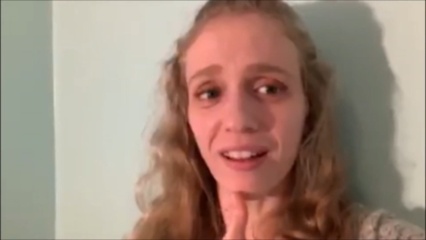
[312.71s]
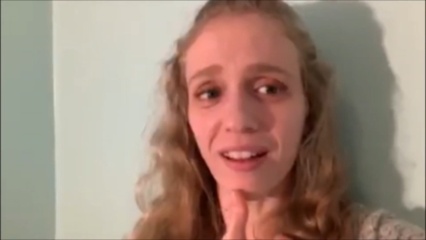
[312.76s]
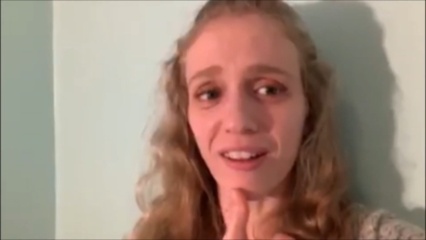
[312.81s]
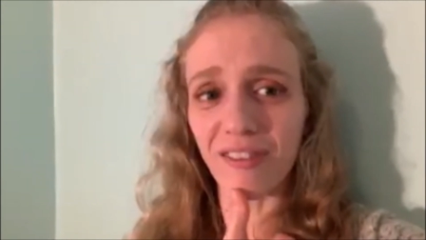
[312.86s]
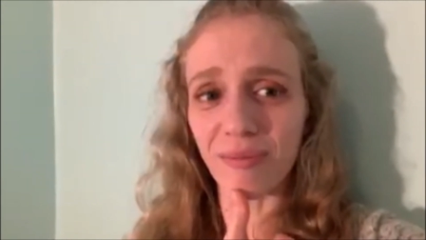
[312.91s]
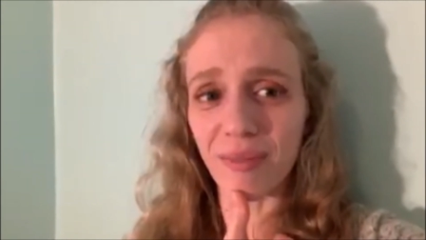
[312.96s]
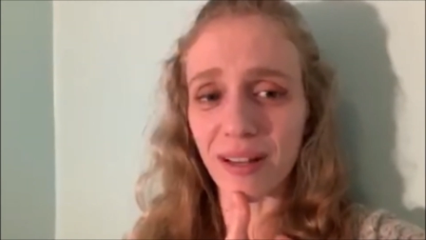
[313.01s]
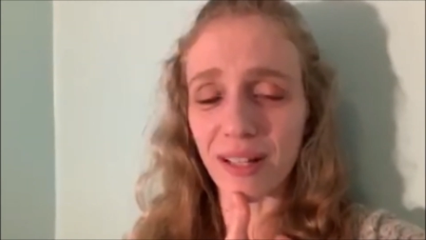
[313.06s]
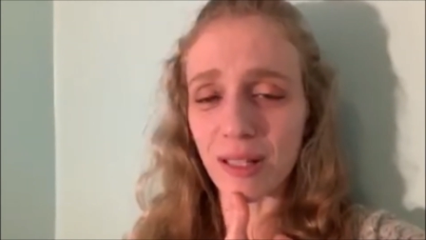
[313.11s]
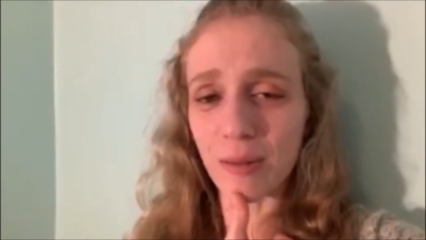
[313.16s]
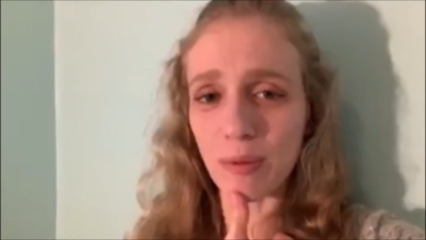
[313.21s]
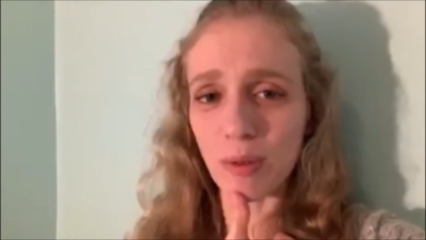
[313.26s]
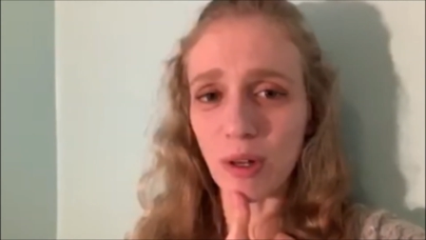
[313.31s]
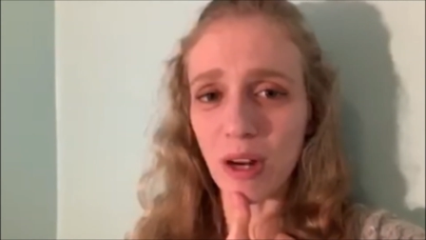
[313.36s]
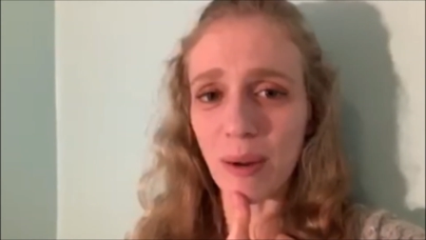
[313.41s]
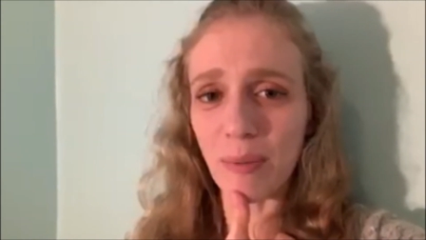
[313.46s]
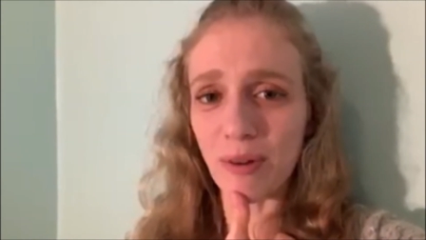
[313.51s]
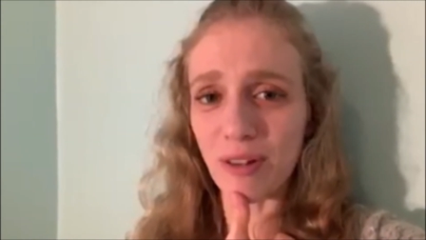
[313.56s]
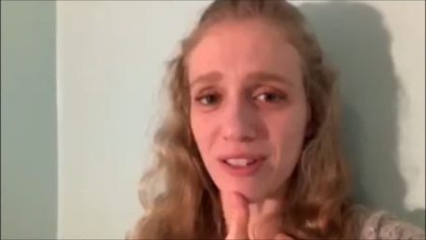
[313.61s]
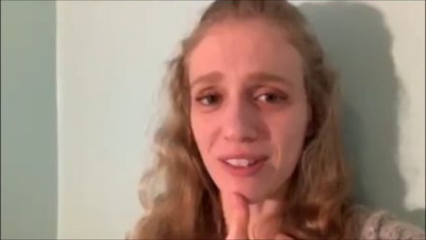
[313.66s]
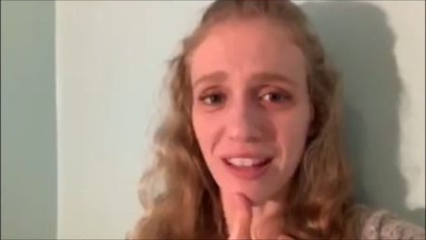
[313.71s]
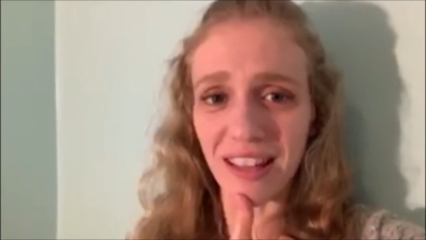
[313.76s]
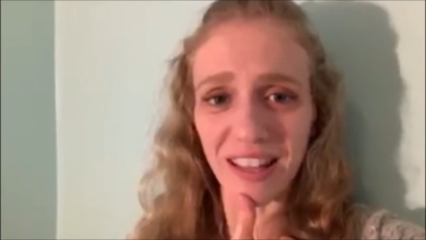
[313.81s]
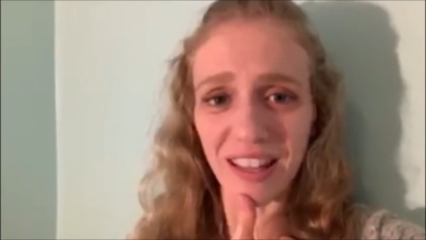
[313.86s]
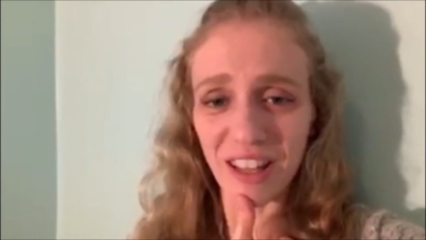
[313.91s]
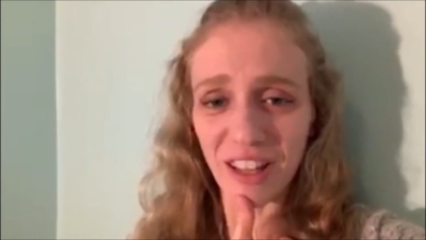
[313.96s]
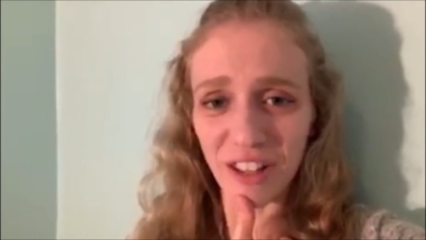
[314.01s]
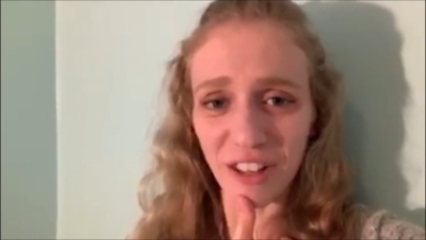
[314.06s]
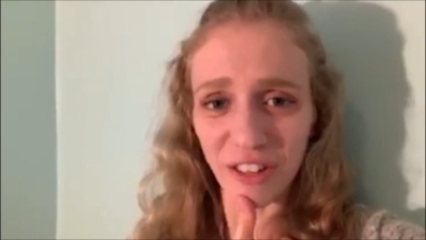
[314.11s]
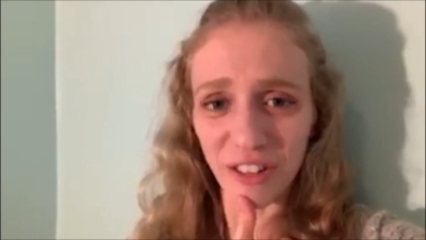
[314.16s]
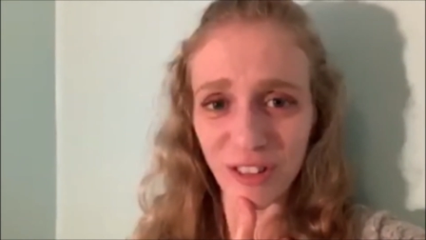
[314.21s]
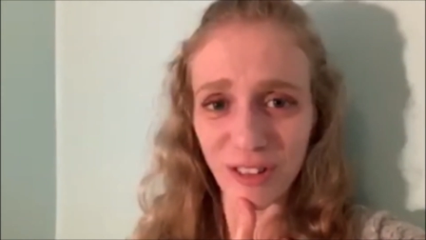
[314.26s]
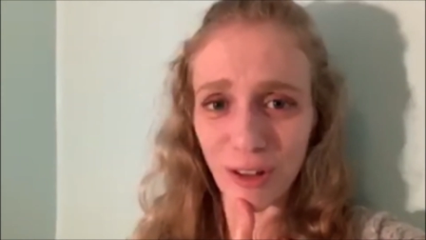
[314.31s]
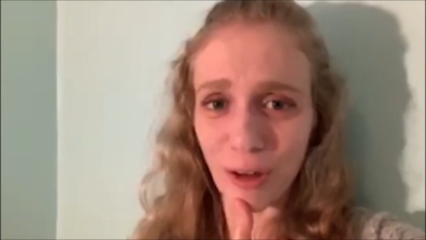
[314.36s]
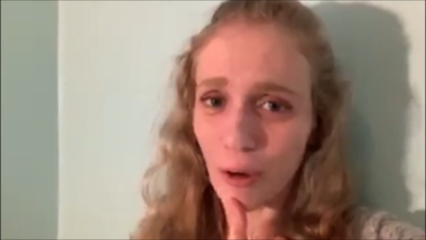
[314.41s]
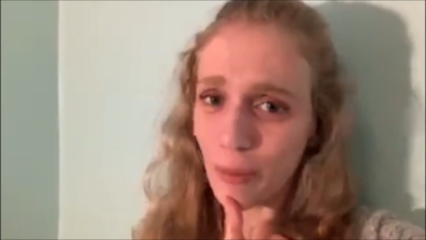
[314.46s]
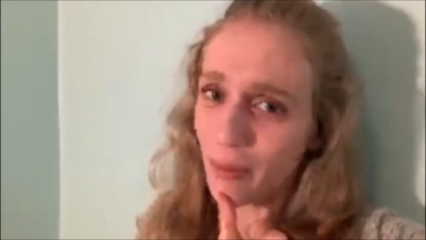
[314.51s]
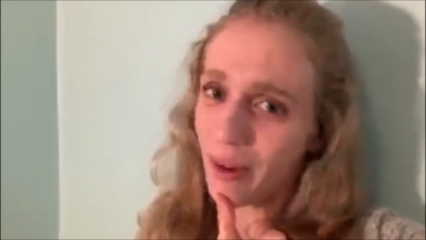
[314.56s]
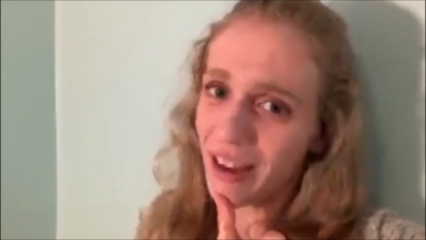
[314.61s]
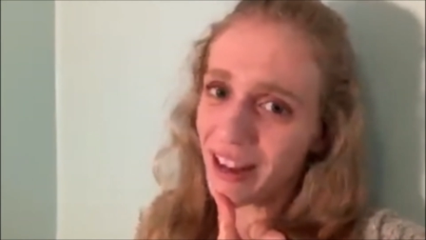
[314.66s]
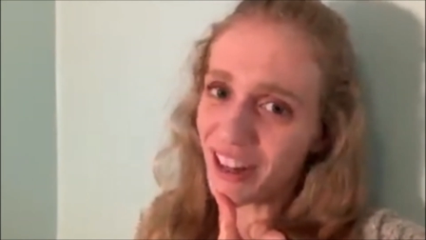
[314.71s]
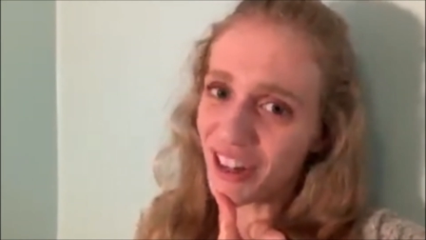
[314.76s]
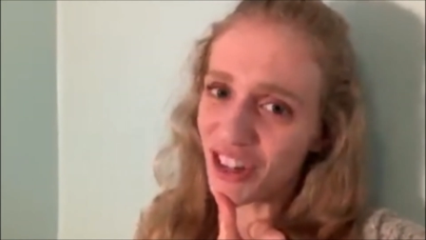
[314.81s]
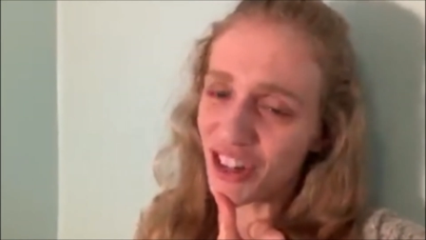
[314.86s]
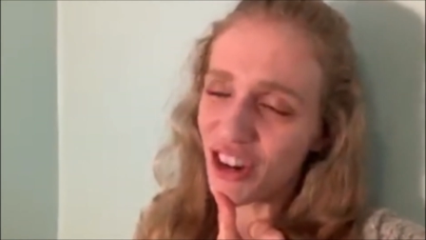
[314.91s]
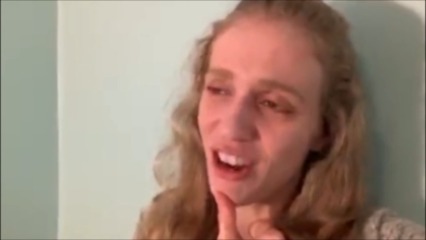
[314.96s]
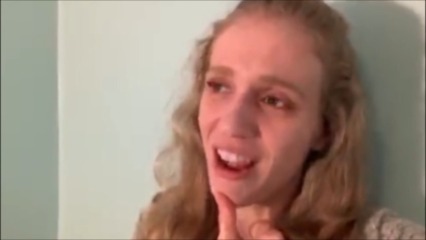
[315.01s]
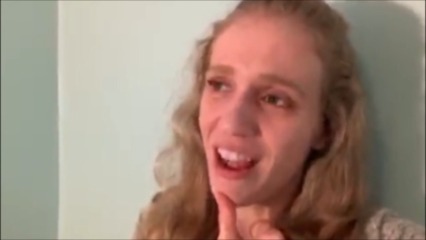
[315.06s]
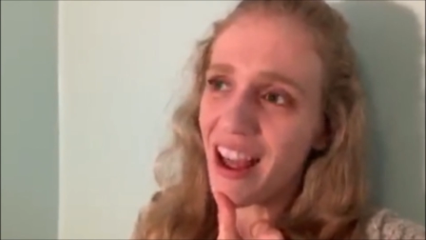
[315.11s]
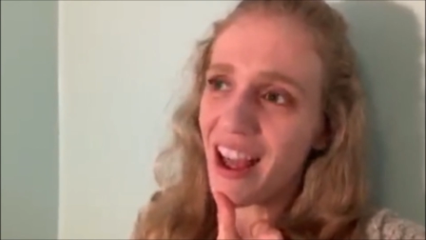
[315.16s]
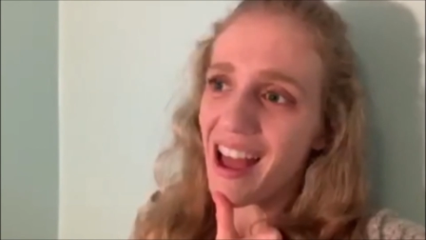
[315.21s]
of my subscribers. Thank you so much.